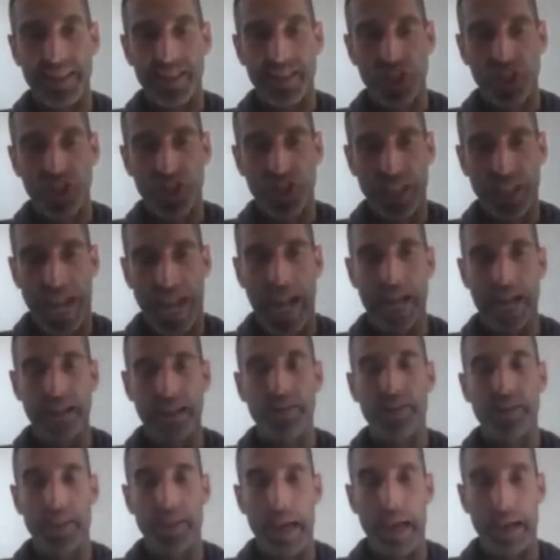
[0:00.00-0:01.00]

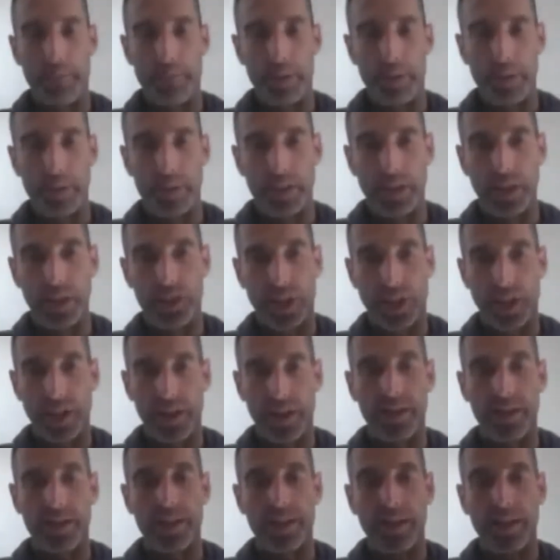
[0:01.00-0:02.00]
stance and that
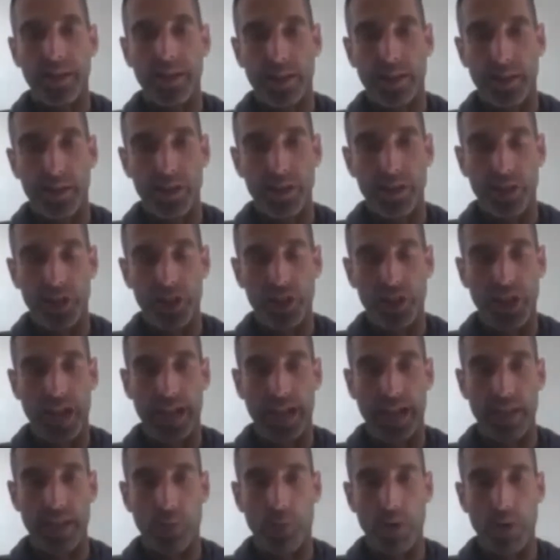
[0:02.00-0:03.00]
position, there's a good
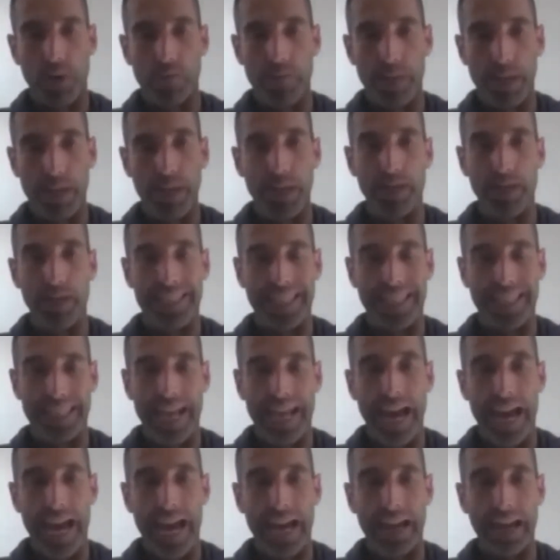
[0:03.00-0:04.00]
chance I wouldn't be here
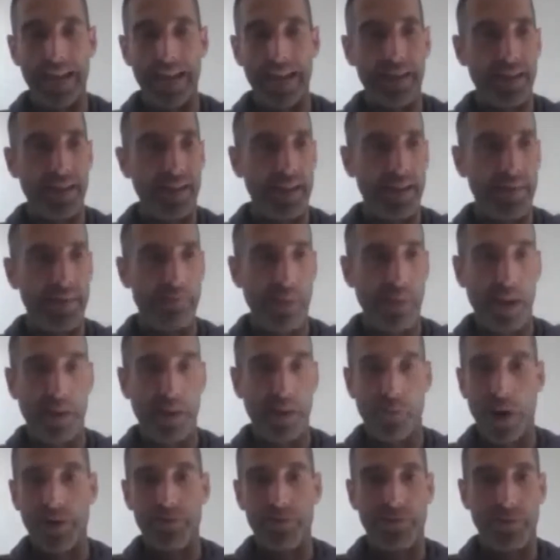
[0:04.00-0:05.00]
today. My
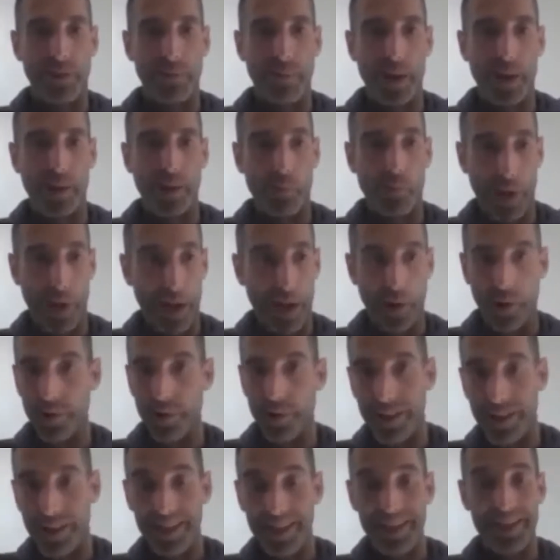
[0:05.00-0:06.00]
wife would have been
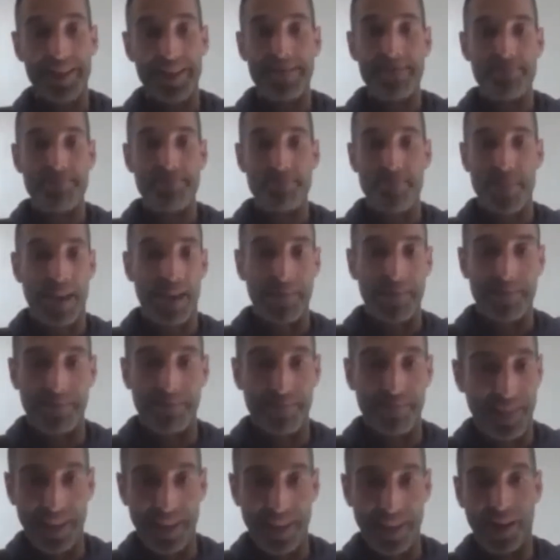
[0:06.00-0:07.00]
widowed.
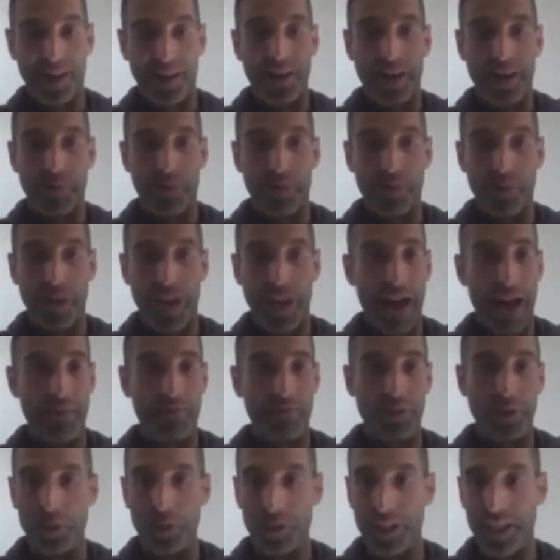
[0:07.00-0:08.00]
We wouldn't
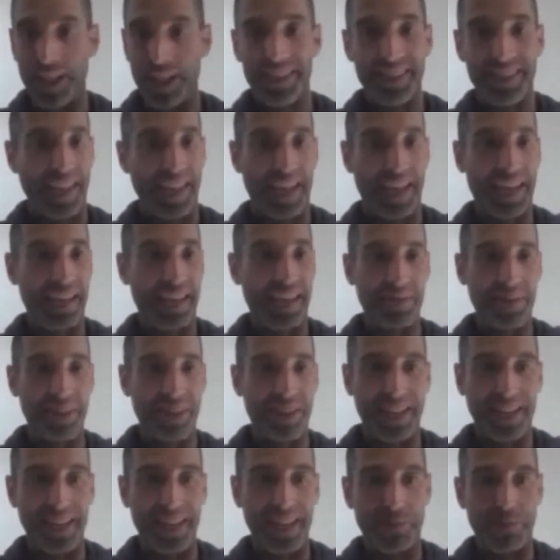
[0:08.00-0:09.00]
have Lucas. Like, it
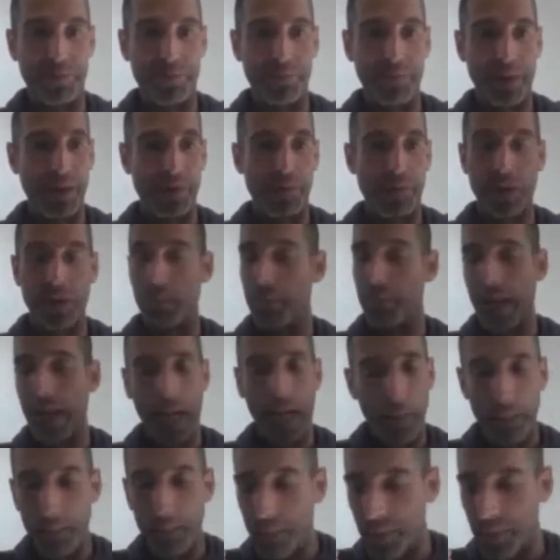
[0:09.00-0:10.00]
would have been
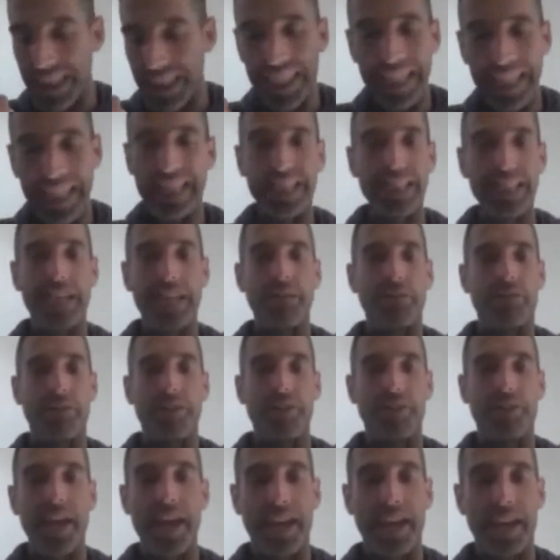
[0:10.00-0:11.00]
a completely
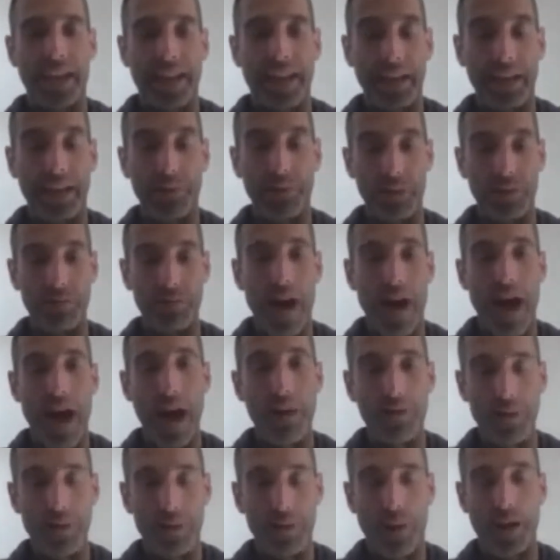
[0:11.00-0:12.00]
different thing. Like, it was my
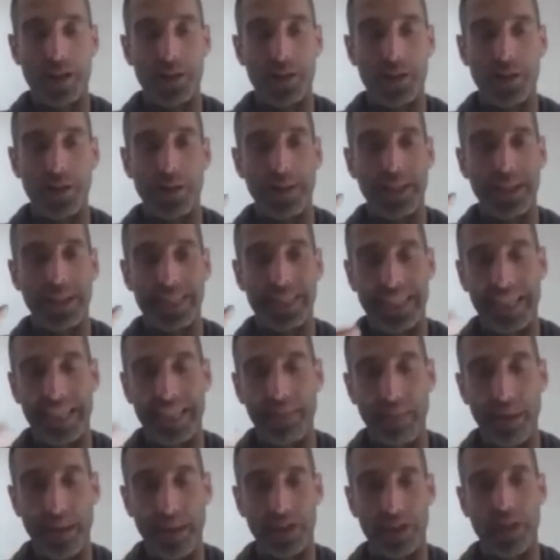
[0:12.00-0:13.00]
responsibility to
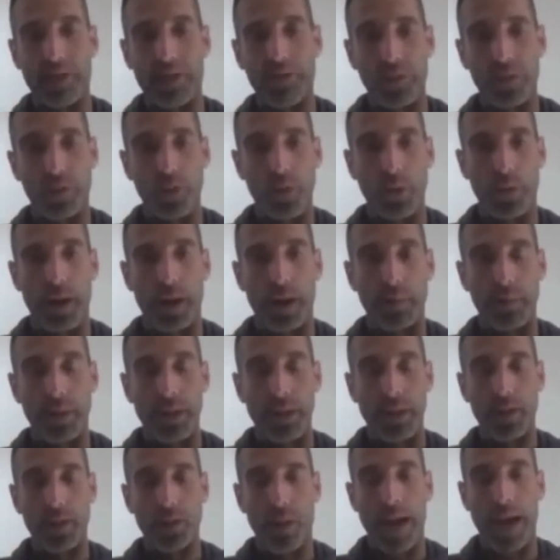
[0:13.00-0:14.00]
get myself into a better
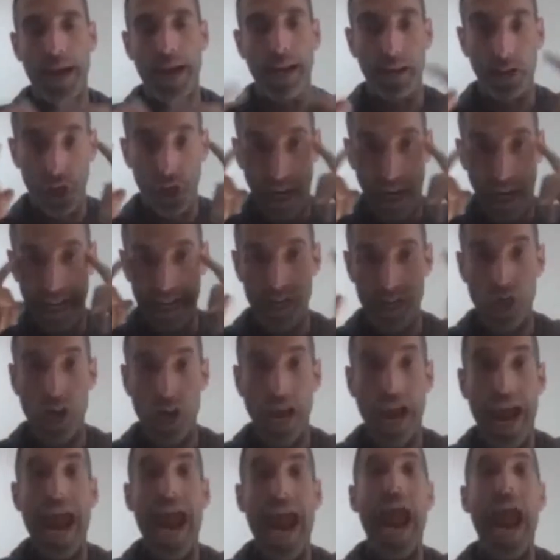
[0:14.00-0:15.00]
place. So I had to
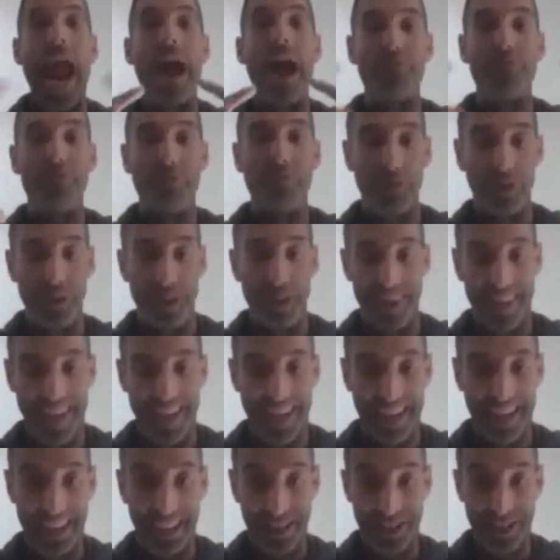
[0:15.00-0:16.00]
change
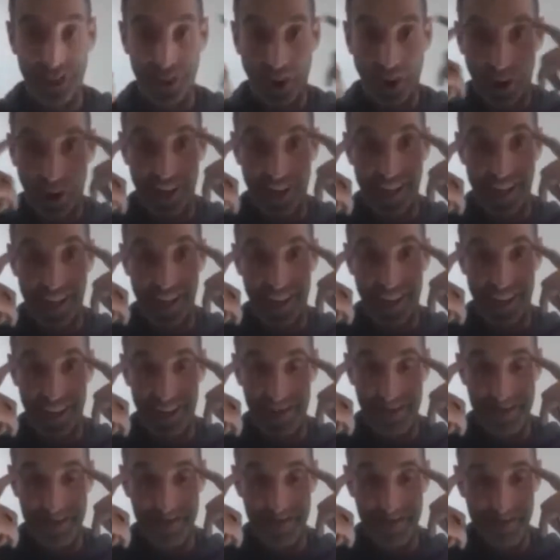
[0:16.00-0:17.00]
everything, and it started here.